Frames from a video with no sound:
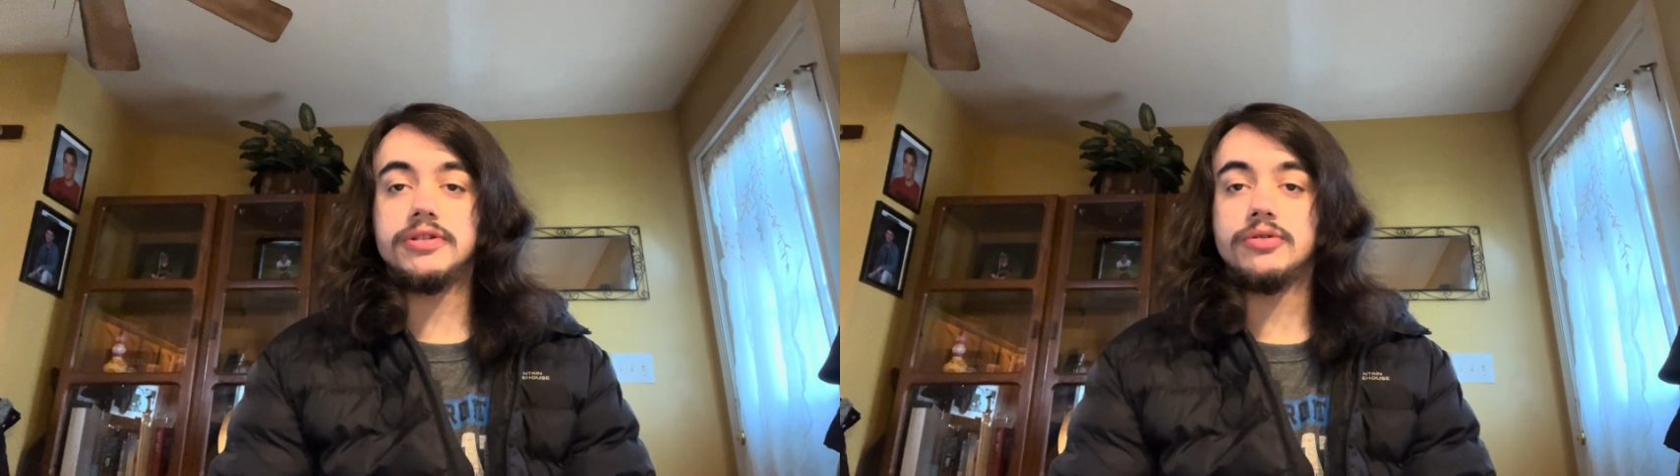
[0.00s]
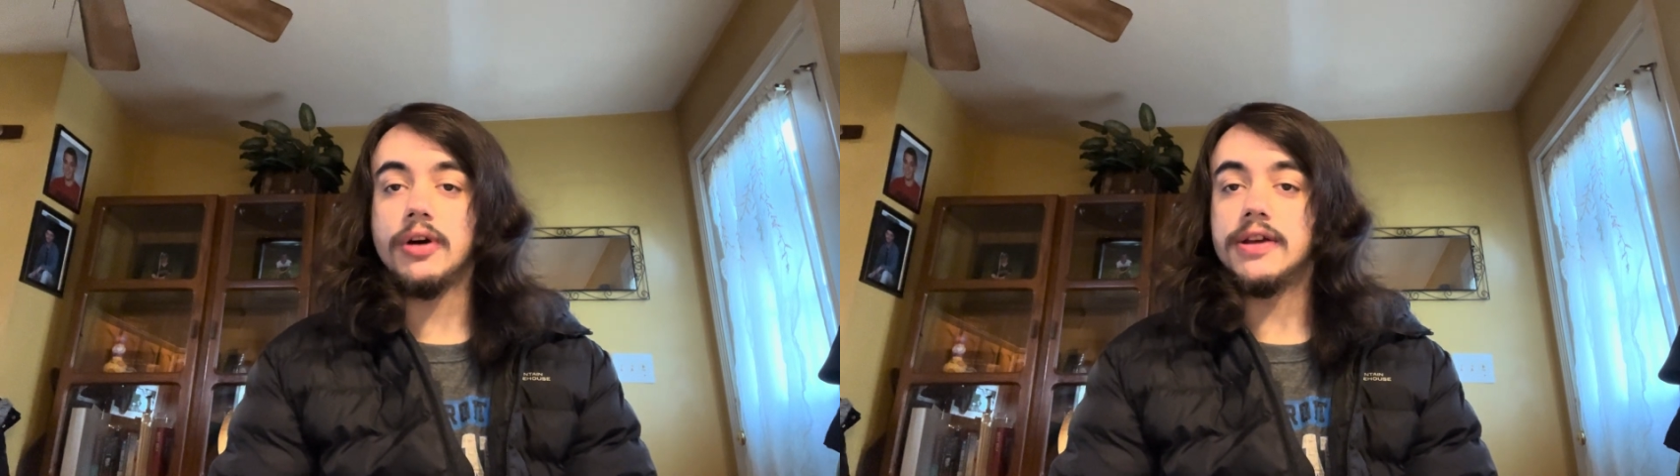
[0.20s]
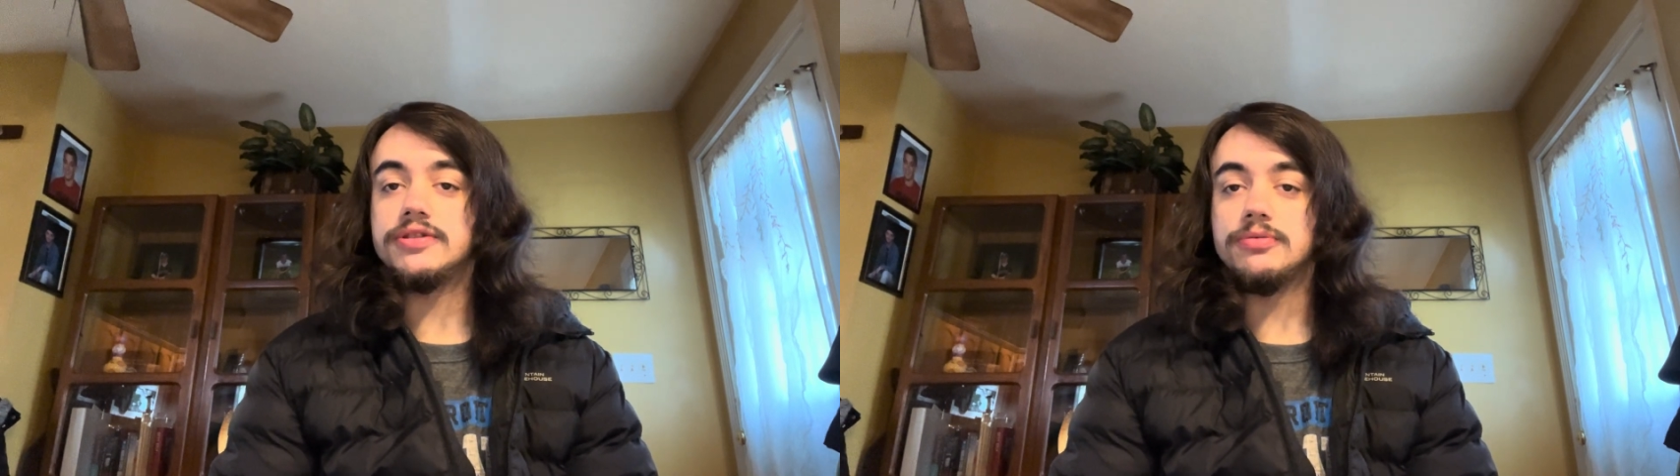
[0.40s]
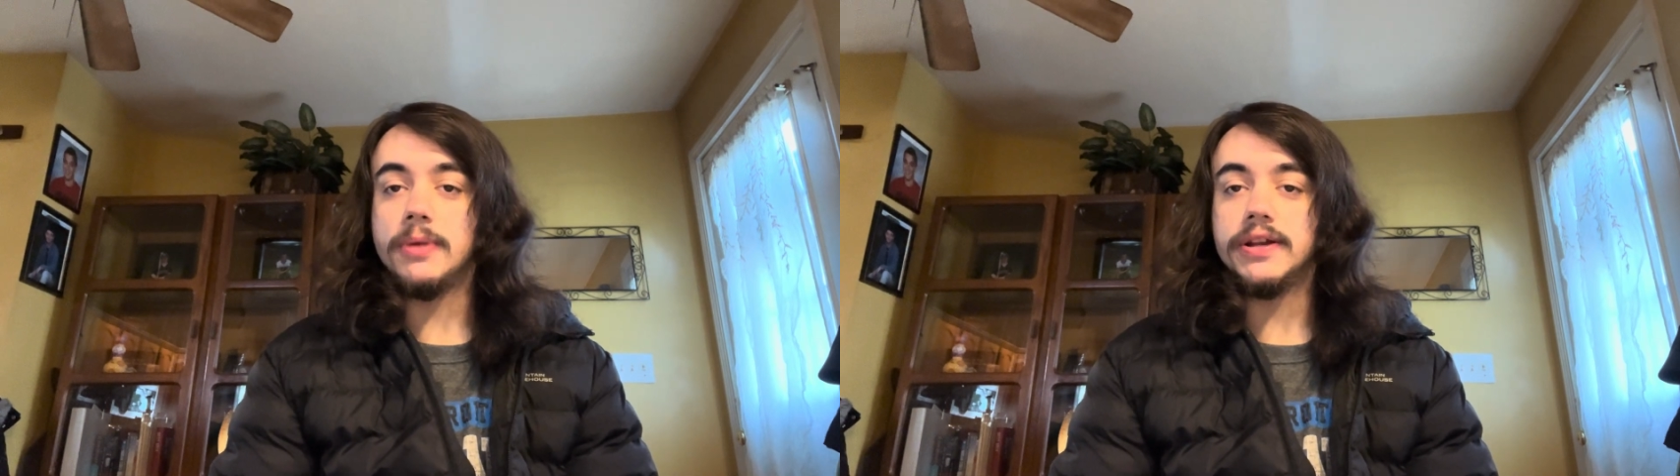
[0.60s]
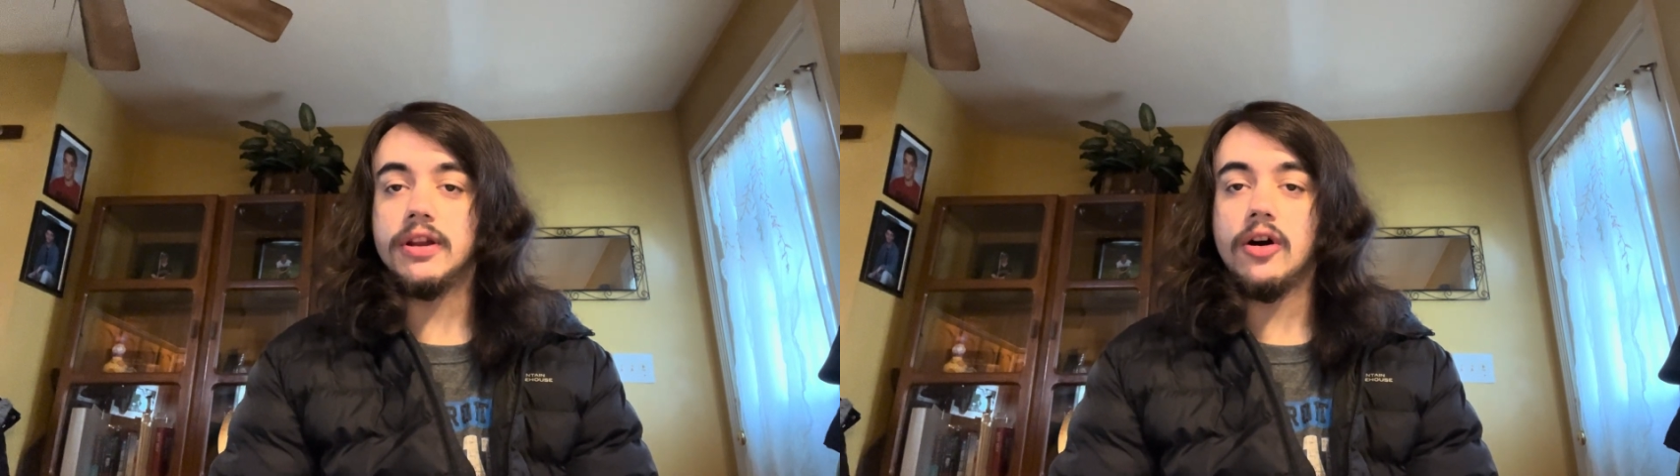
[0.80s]
So as you
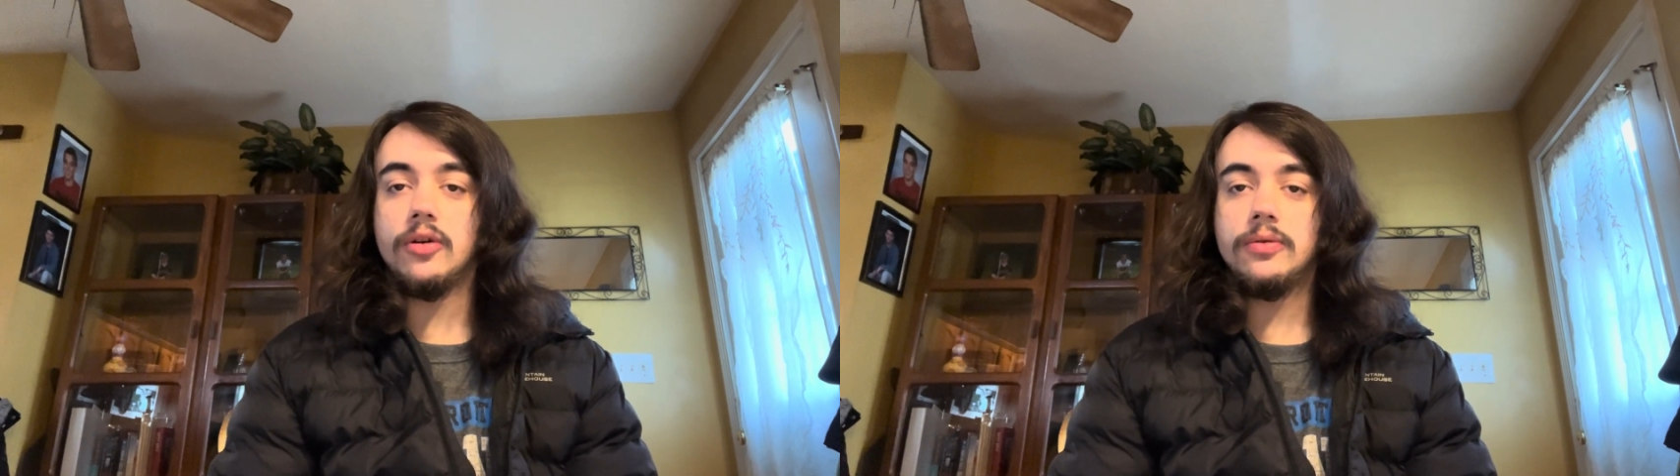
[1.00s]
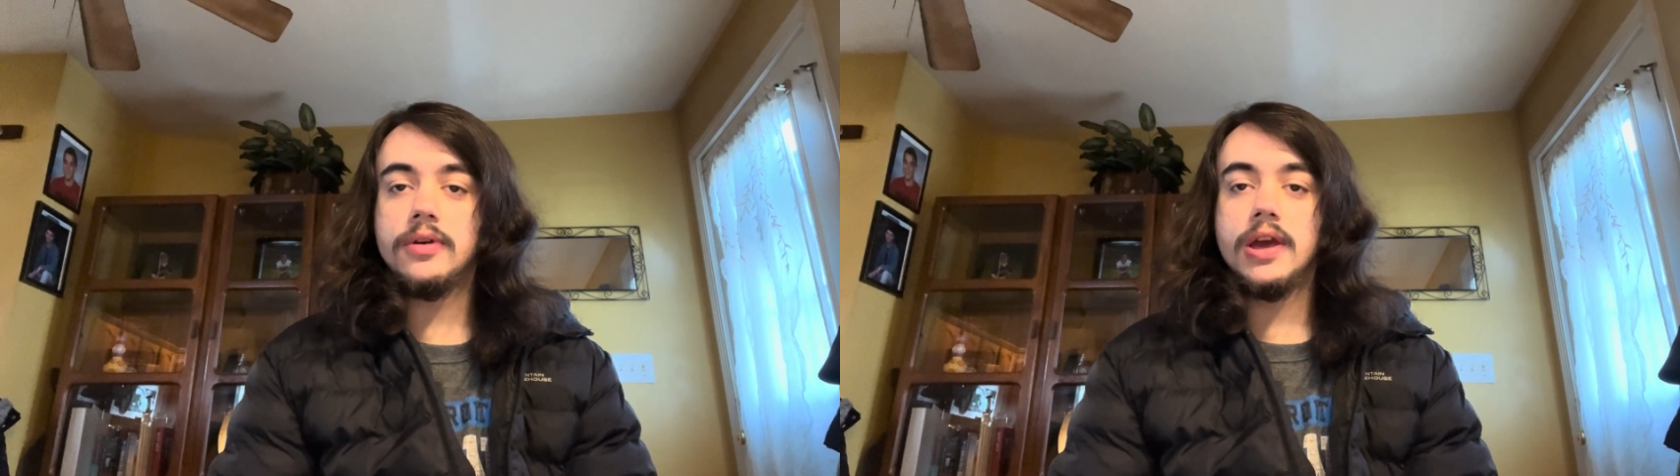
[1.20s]
might know,